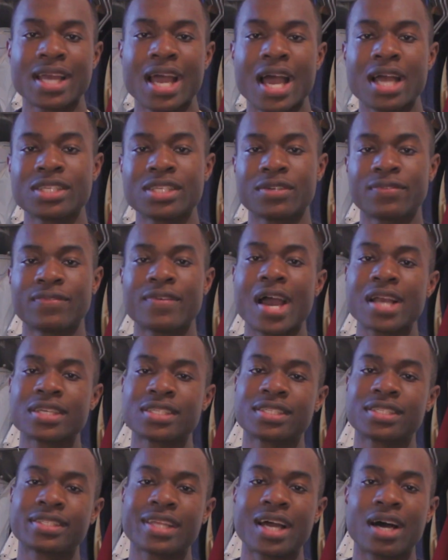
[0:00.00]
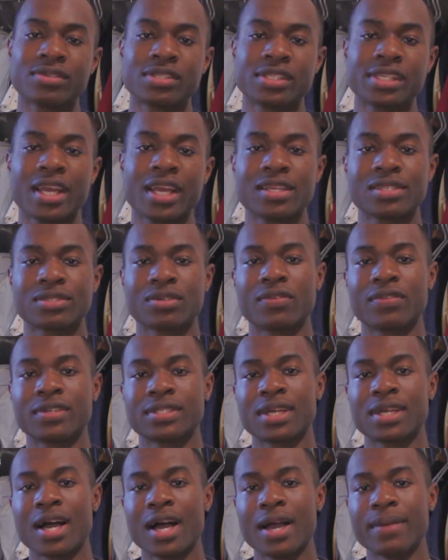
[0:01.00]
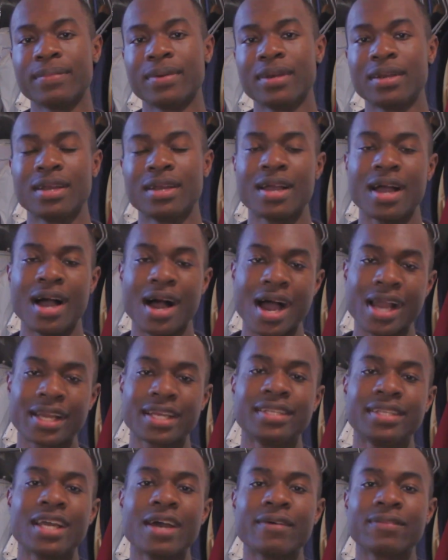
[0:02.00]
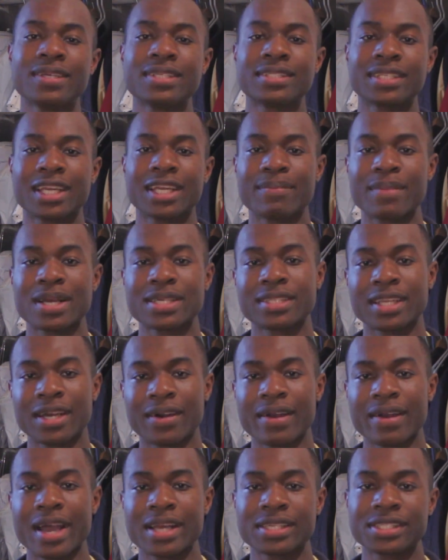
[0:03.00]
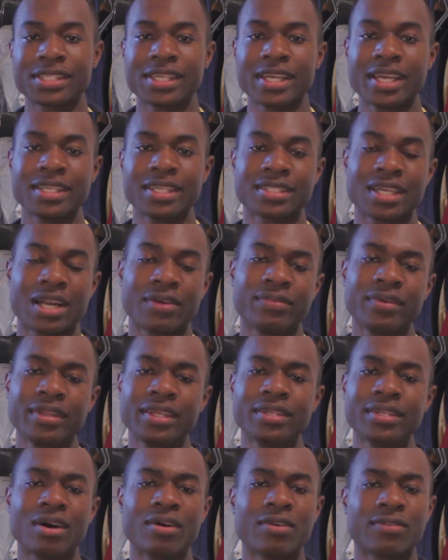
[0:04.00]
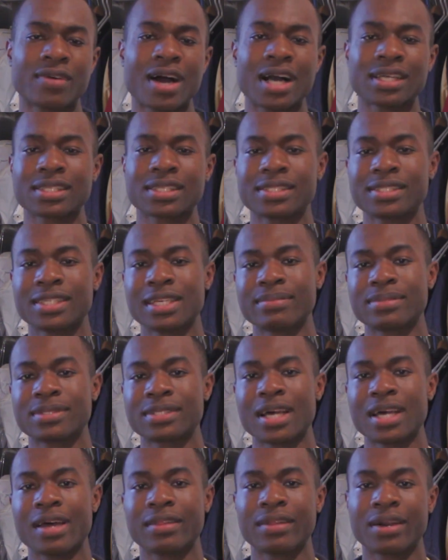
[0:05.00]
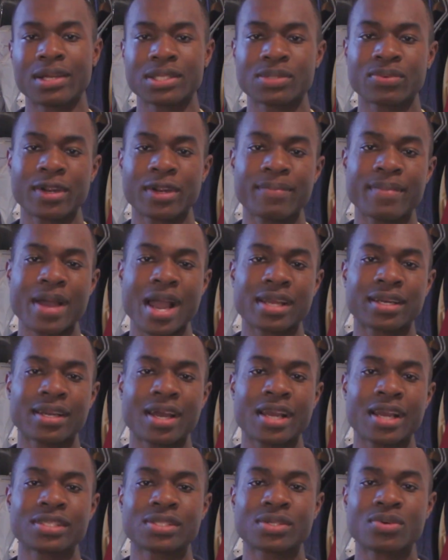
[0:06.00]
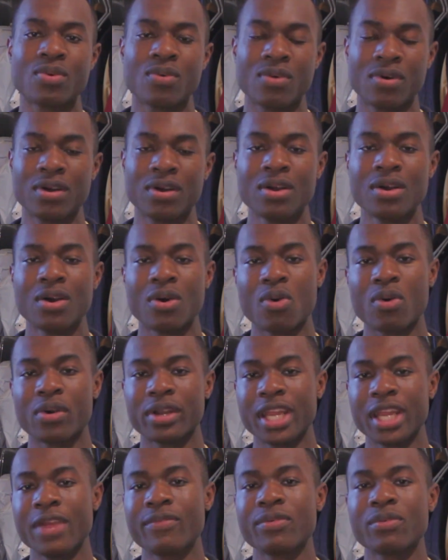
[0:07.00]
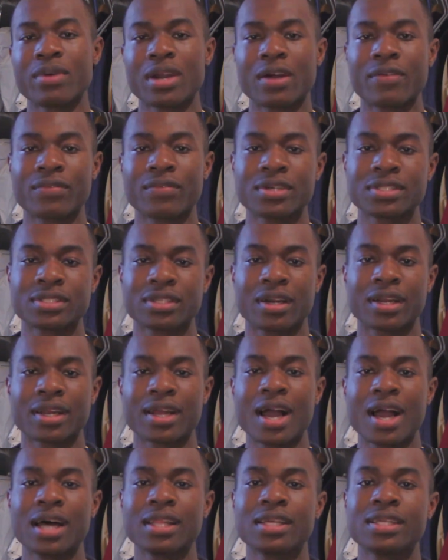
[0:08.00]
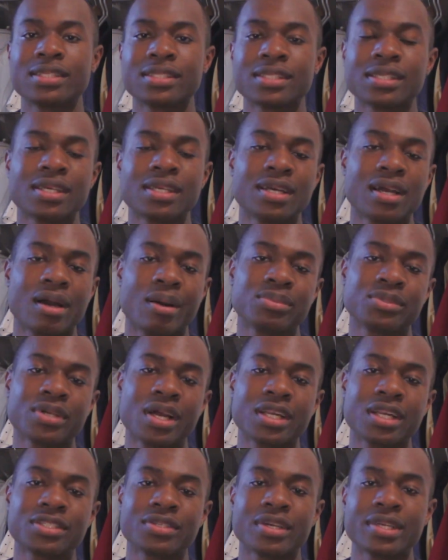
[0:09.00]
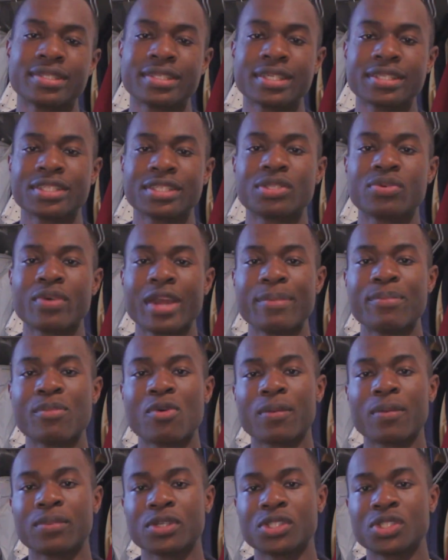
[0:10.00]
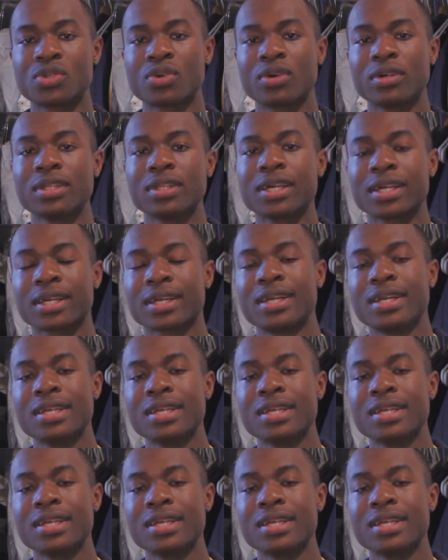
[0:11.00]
has your fashion style changed over time? I can definitely say that my style has changed. I really don't rock the same style that I was wearing back in high school or even when I first started college. I'm trying to transition to a more mature look.